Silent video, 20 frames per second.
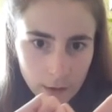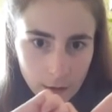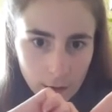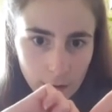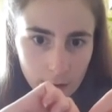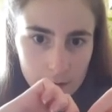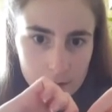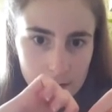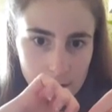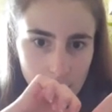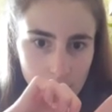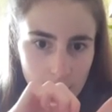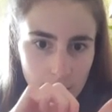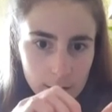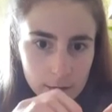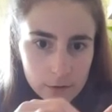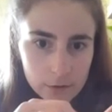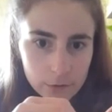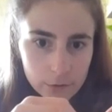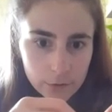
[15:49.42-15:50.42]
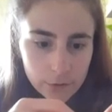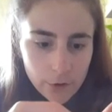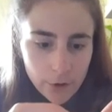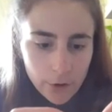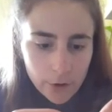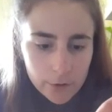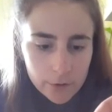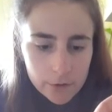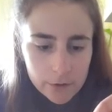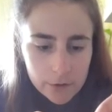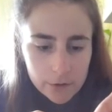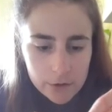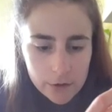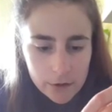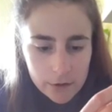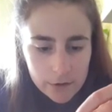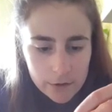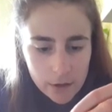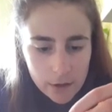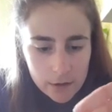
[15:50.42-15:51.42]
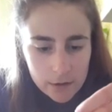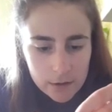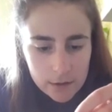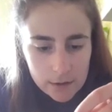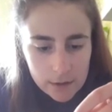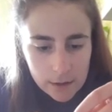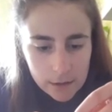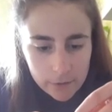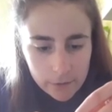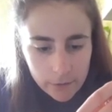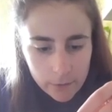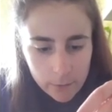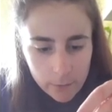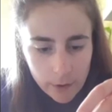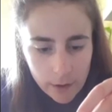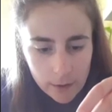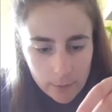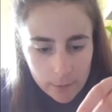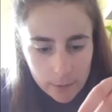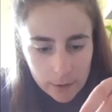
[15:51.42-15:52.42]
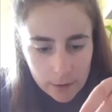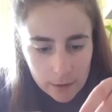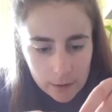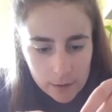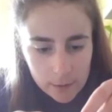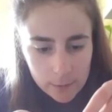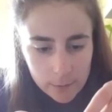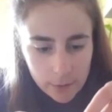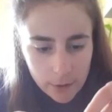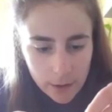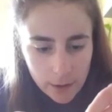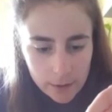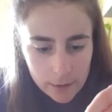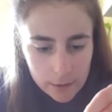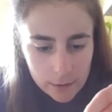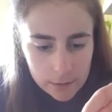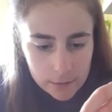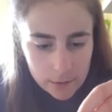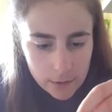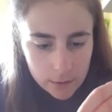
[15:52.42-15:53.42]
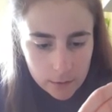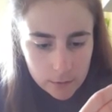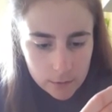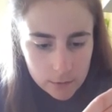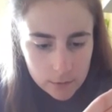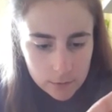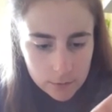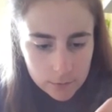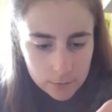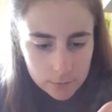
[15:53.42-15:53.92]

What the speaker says: I tie a little knot just underneath the paper clip at this end.